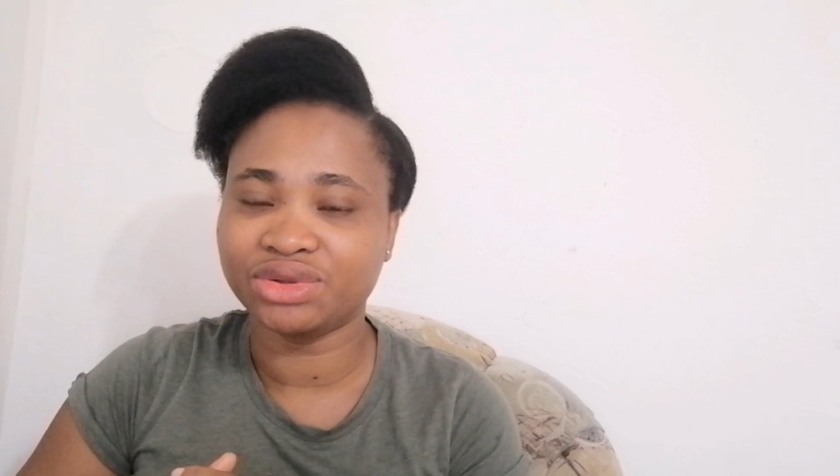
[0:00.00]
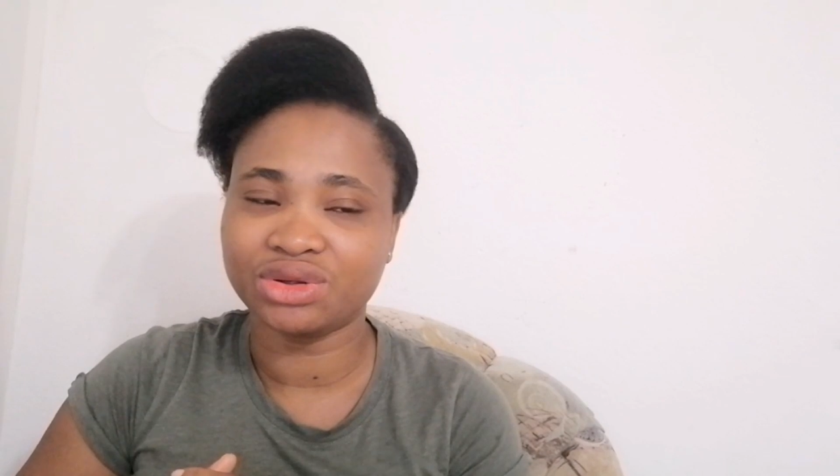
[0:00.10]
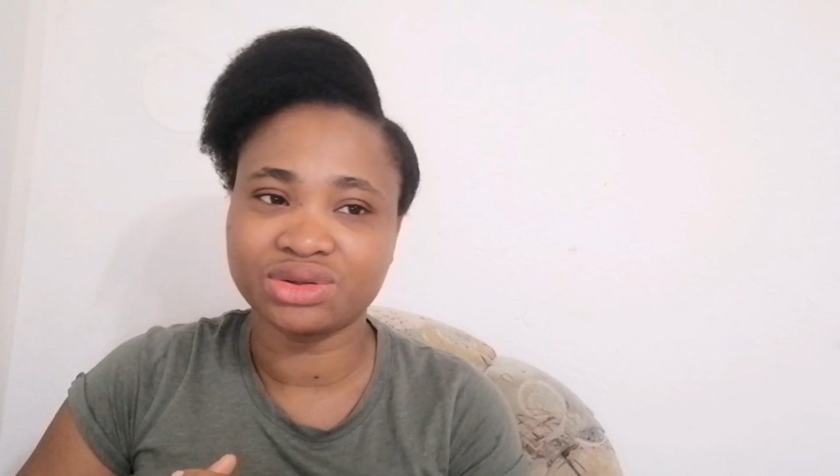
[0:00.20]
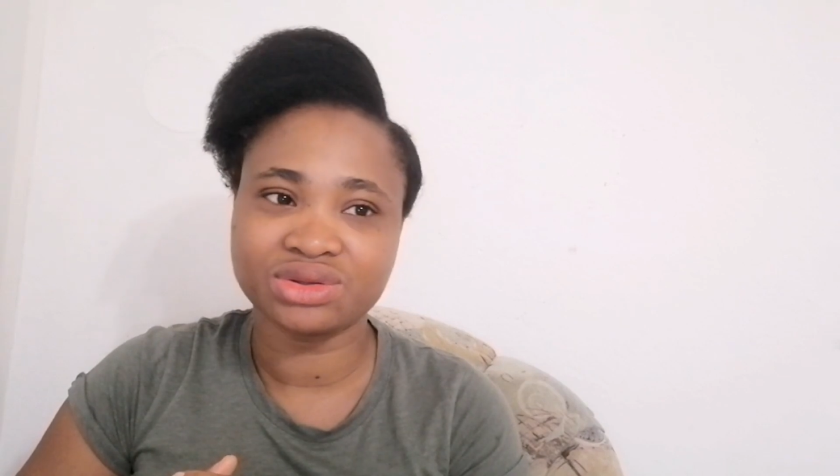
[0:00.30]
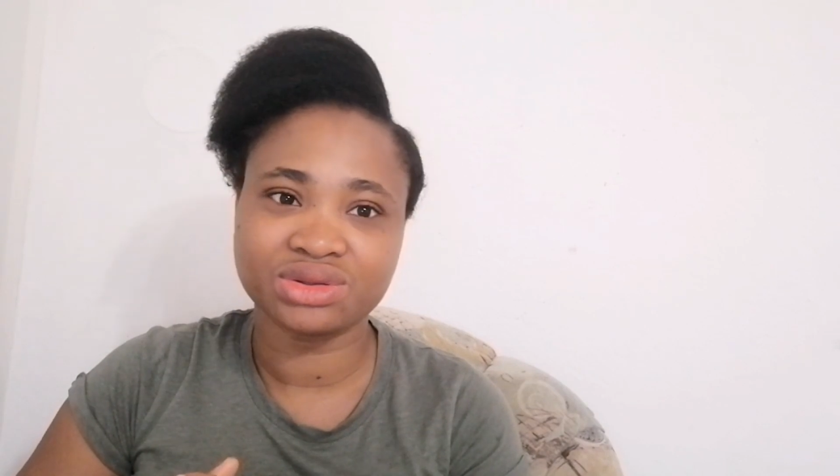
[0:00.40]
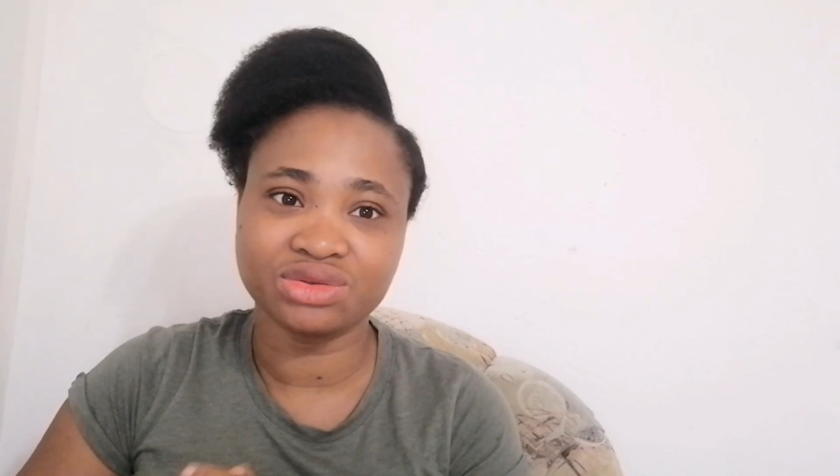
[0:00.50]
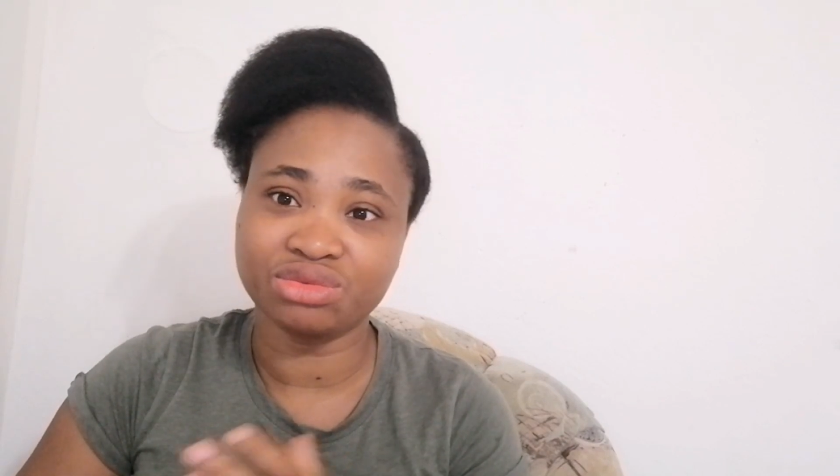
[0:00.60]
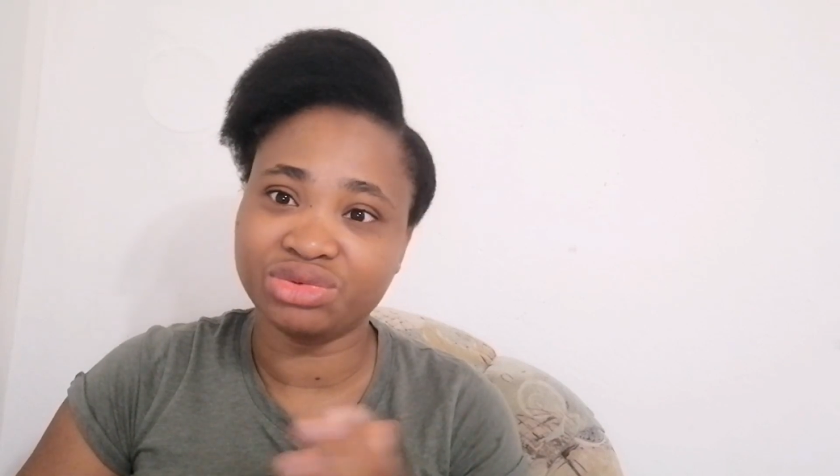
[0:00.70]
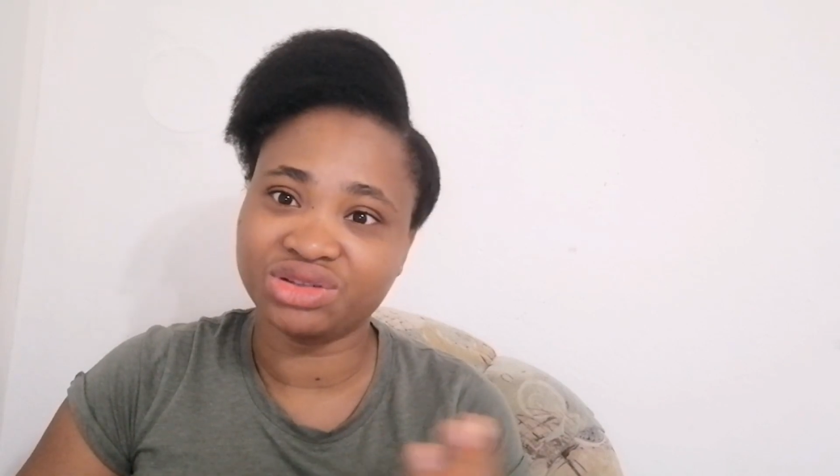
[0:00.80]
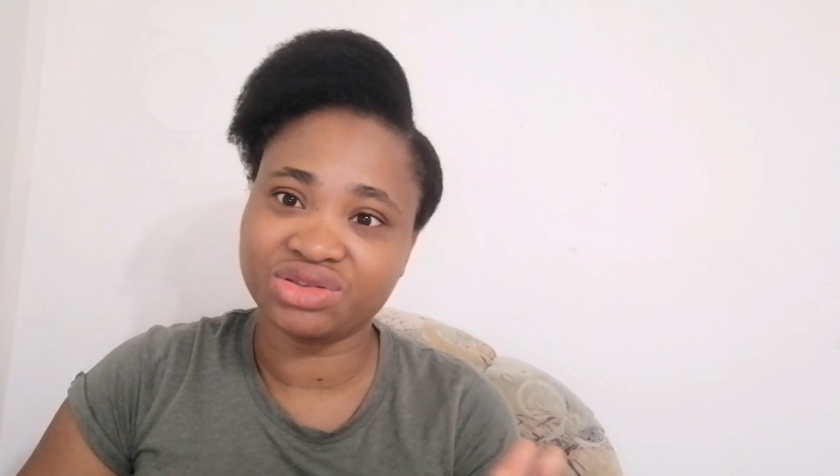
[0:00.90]
Because
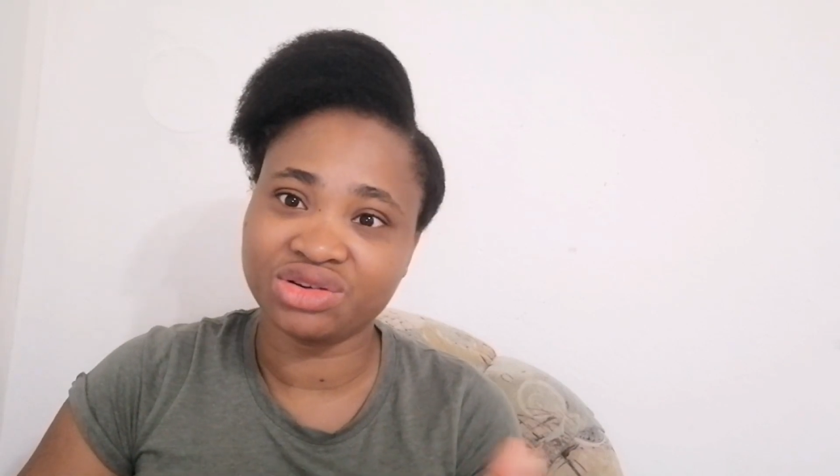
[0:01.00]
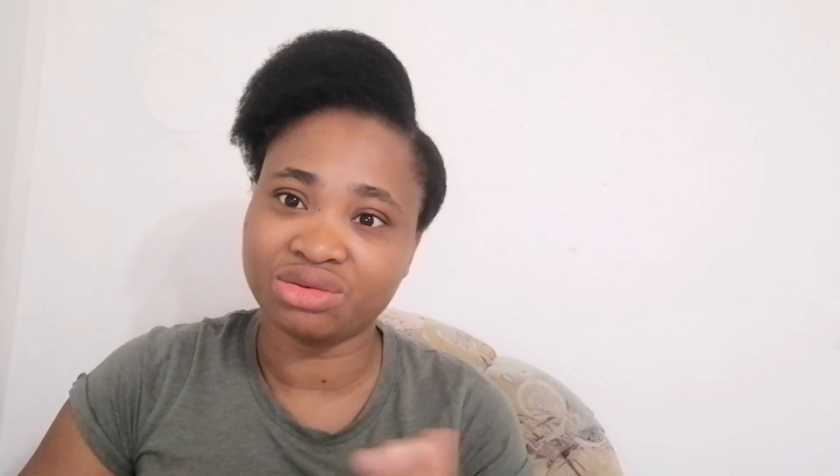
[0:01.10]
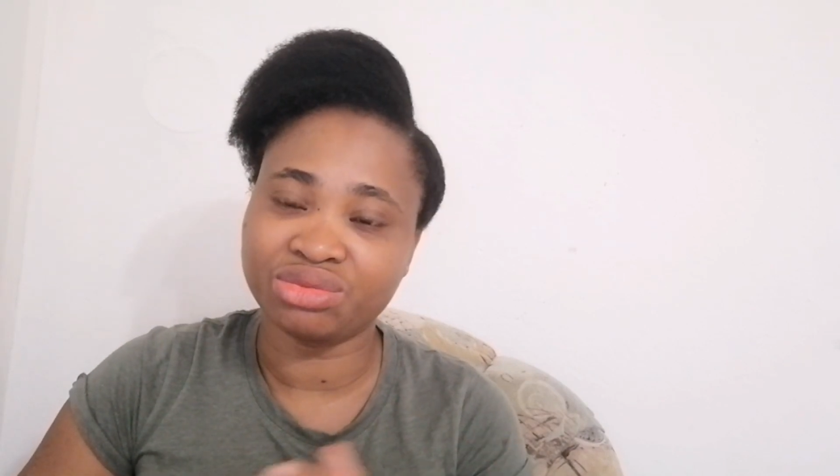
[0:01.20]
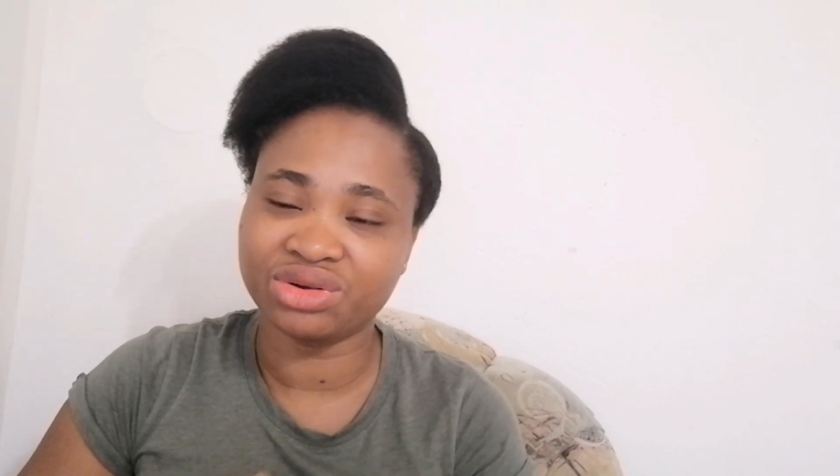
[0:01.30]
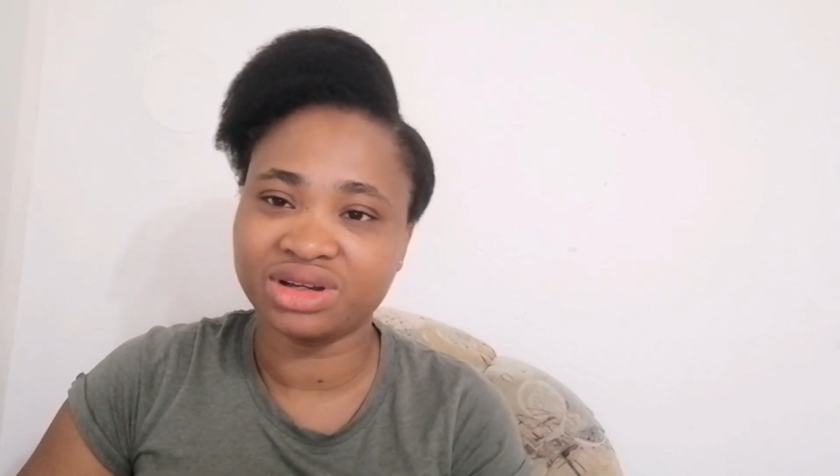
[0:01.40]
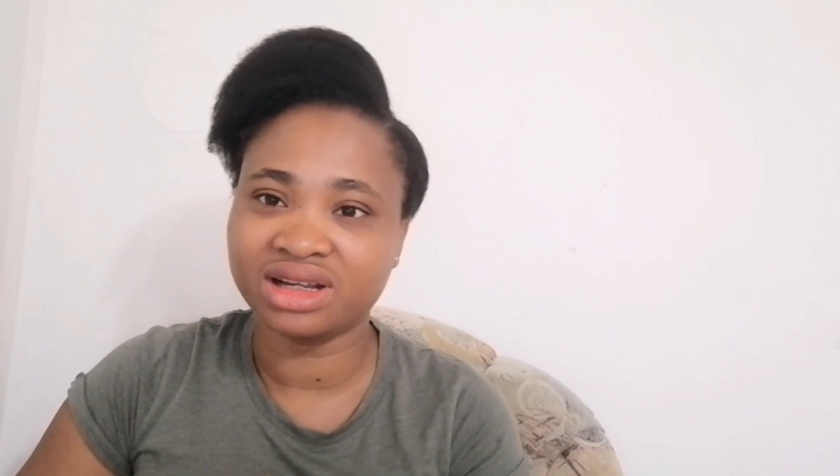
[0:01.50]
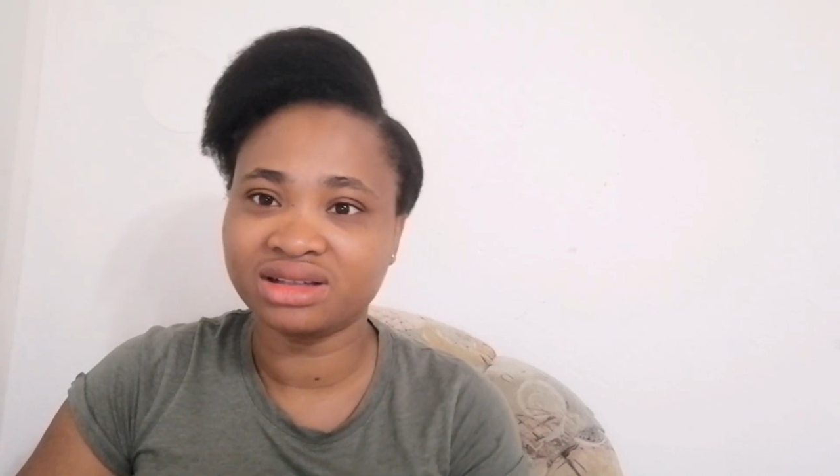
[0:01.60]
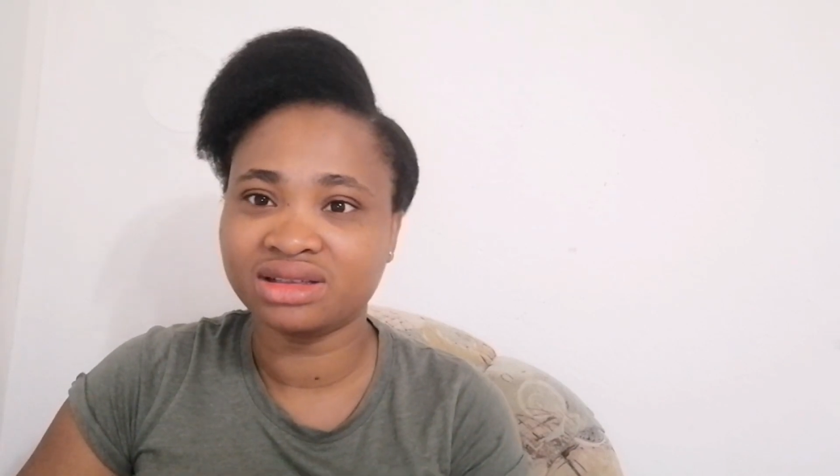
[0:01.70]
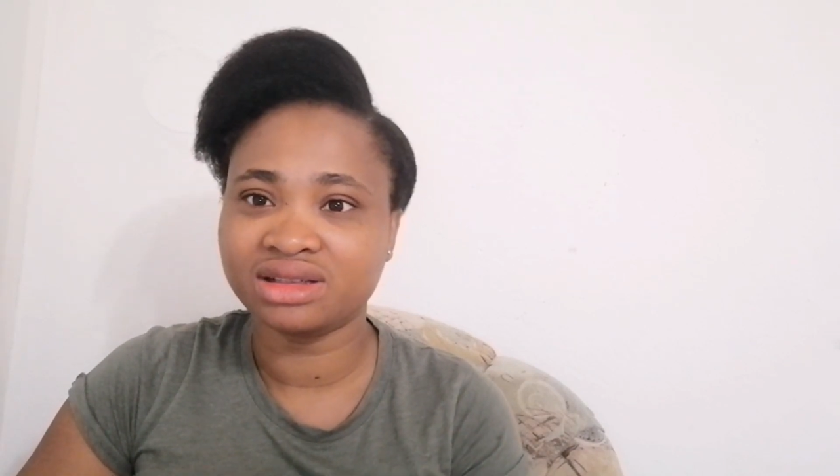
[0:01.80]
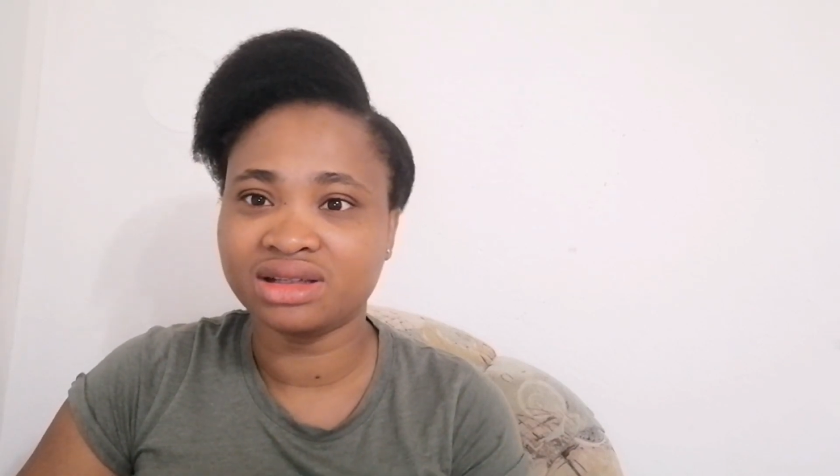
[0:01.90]
you betray your brother,